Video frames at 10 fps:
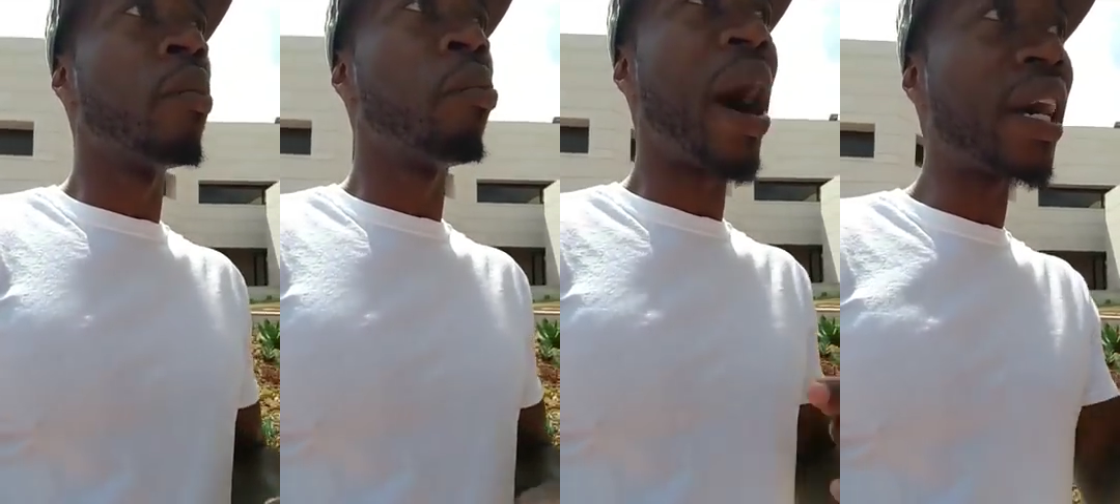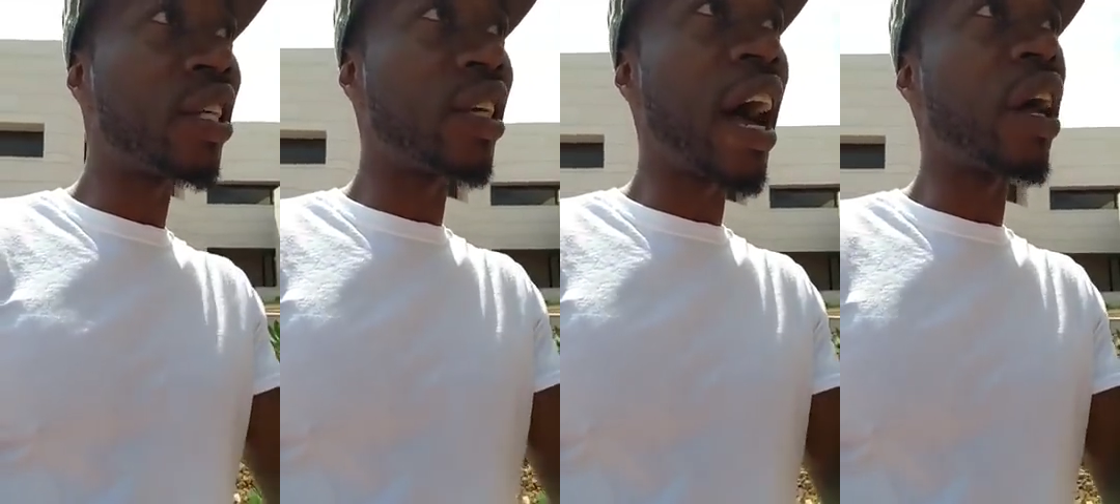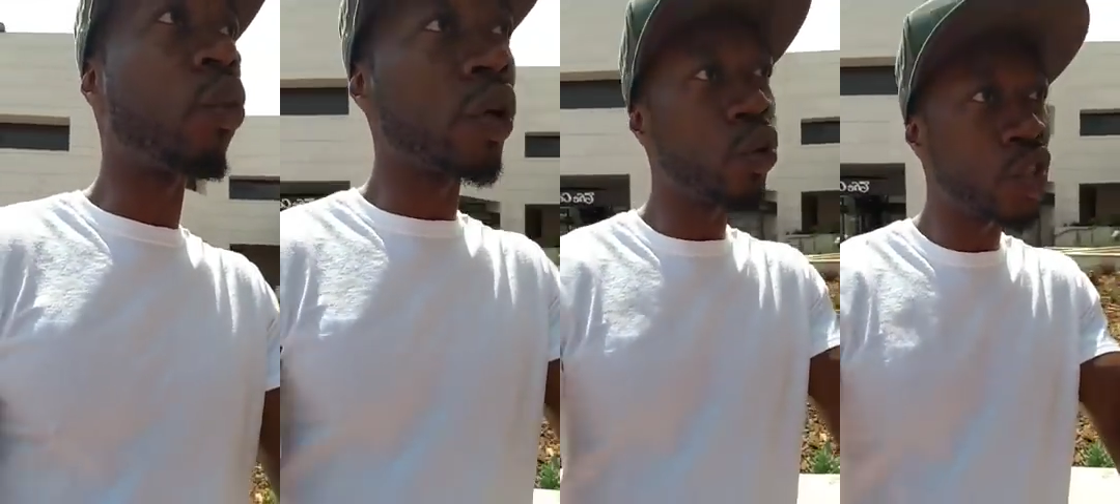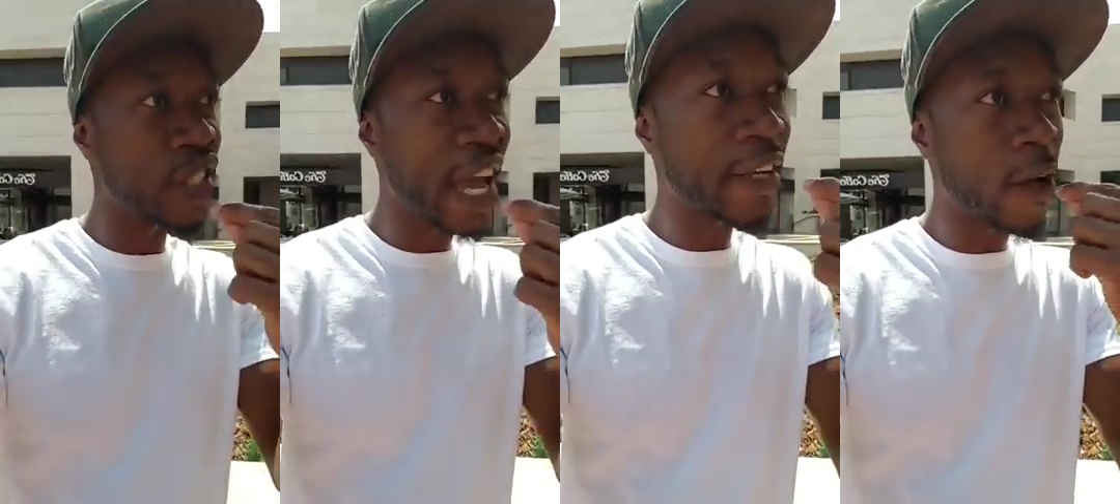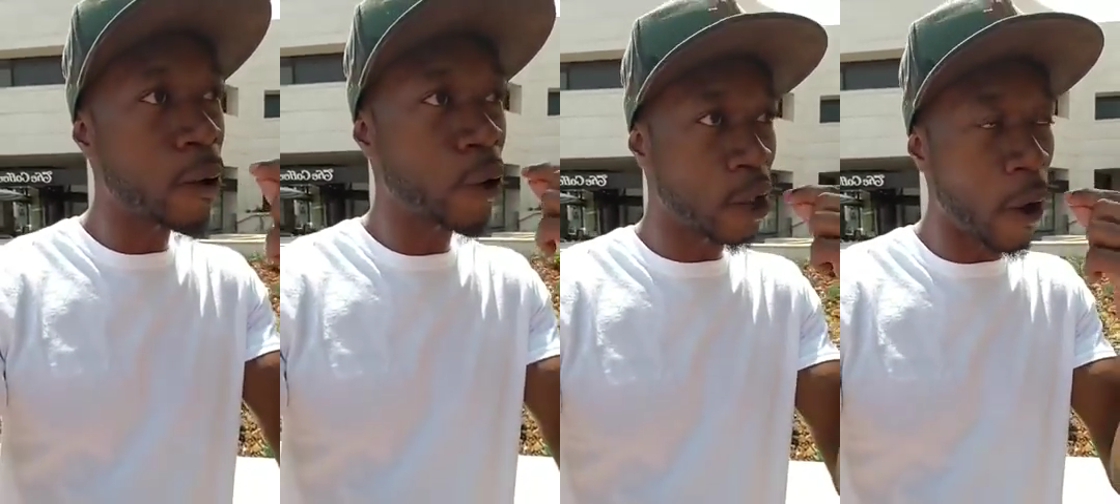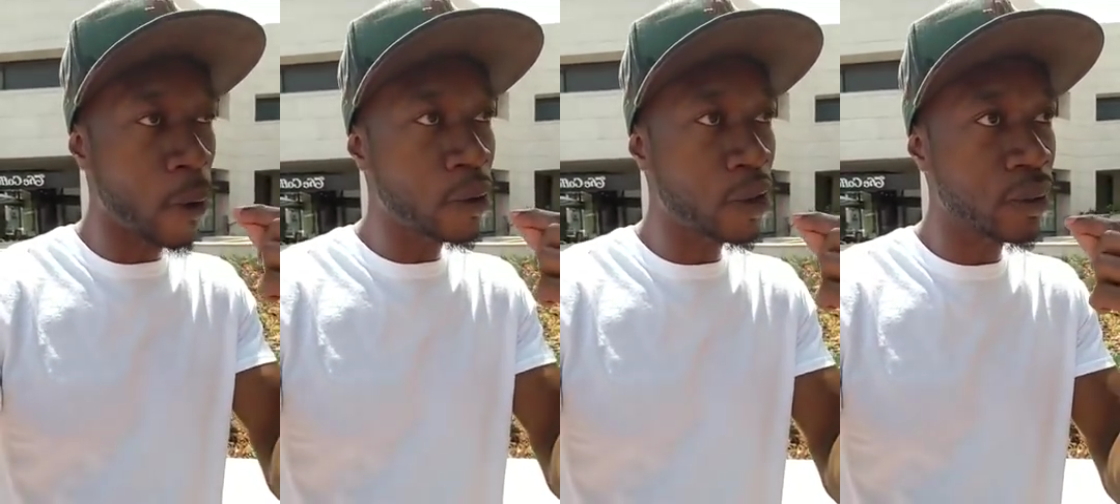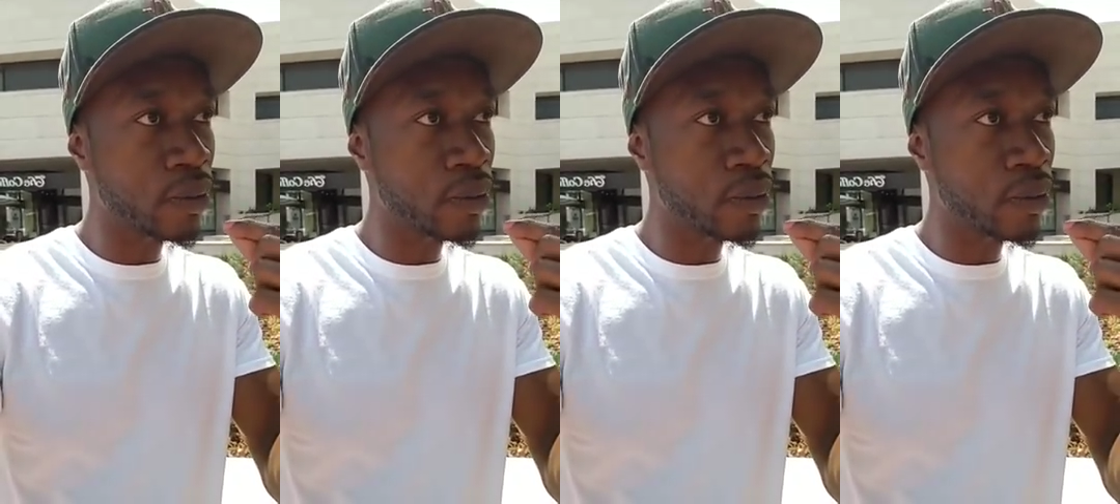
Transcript: by design, when you say those tones,